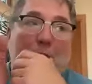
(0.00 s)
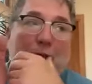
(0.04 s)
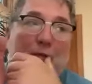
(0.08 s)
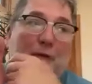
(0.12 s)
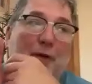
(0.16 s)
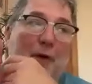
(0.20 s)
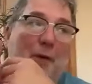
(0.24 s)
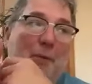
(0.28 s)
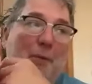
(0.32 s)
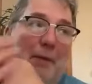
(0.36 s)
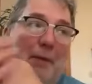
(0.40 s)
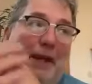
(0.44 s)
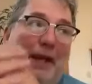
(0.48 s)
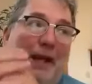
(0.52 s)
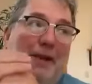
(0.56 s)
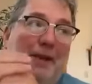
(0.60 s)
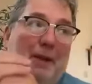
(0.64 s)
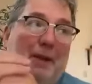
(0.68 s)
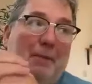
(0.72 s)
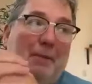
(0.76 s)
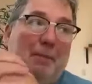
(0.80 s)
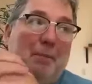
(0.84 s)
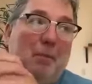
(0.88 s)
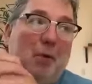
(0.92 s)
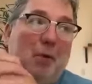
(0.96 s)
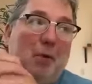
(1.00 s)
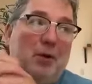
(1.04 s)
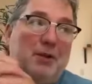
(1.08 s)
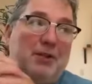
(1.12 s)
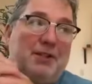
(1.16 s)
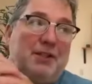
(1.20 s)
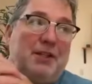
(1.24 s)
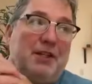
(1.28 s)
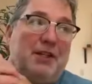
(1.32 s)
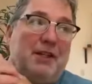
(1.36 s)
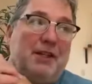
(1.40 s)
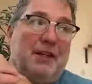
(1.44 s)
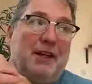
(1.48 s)
for me, the most
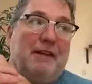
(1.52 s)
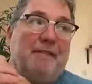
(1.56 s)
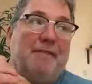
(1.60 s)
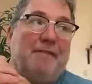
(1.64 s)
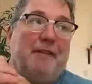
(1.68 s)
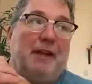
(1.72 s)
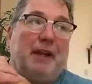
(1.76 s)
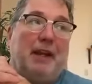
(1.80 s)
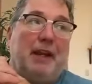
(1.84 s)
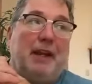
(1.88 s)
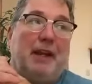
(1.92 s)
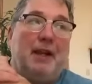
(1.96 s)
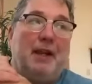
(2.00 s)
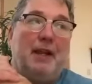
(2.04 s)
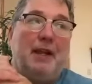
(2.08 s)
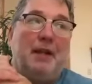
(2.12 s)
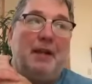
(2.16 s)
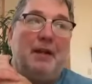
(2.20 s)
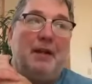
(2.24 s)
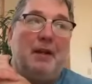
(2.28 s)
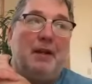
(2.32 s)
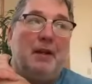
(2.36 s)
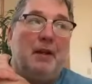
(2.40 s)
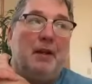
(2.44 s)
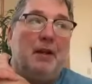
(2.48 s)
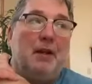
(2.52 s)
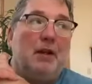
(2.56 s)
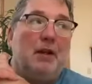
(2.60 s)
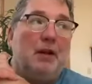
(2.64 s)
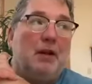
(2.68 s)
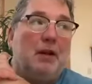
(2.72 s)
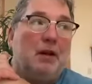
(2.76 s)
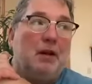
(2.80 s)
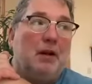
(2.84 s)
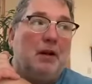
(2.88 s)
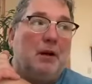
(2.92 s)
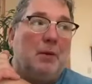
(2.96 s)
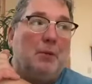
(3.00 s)
significant
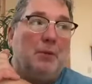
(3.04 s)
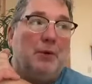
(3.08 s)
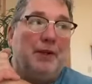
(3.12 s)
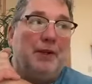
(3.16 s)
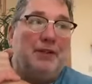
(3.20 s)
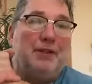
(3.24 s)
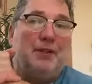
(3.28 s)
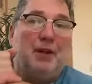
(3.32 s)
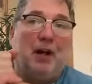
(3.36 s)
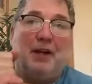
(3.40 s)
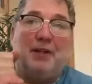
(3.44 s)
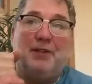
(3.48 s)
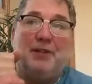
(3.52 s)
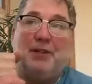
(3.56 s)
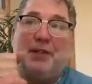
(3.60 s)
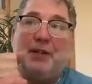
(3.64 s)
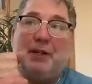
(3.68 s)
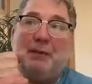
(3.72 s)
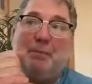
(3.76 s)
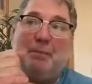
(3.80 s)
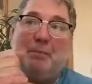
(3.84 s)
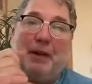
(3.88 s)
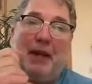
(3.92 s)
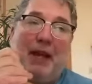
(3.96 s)
reduction in